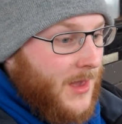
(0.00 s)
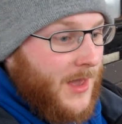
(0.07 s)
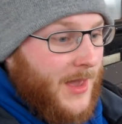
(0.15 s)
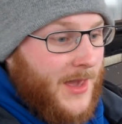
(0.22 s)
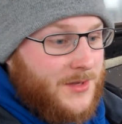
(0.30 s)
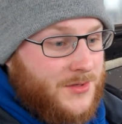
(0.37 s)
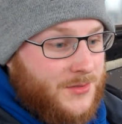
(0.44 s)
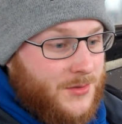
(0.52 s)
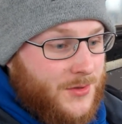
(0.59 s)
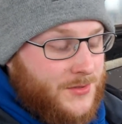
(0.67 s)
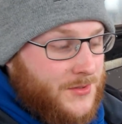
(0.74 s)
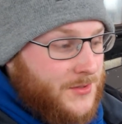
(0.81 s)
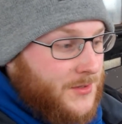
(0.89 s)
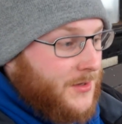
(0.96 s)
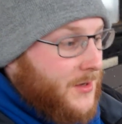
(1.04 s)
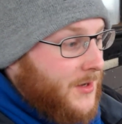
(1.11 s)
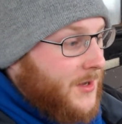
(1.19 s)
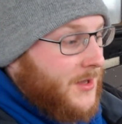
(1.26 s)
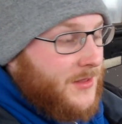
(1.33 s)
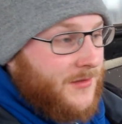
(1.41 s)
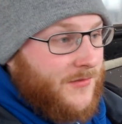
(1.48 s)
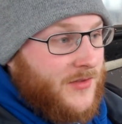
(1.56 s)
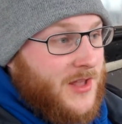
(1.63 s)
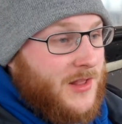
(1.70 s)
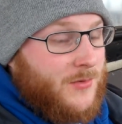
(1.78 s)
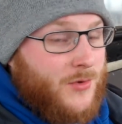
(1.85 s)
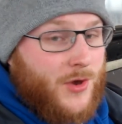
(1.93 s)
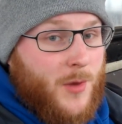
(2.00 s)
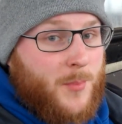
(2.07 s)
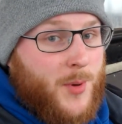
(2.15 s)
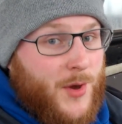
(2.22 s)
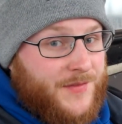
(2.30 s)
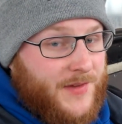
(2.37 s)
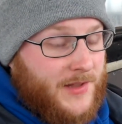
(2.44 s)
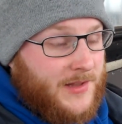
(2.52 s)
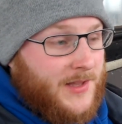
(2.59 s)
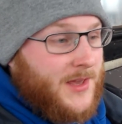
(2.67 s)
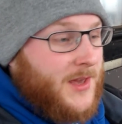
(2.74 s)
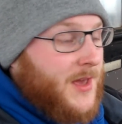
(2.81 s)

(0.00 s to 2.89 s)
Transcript: hazelnuts, the vanilla will go perfectly.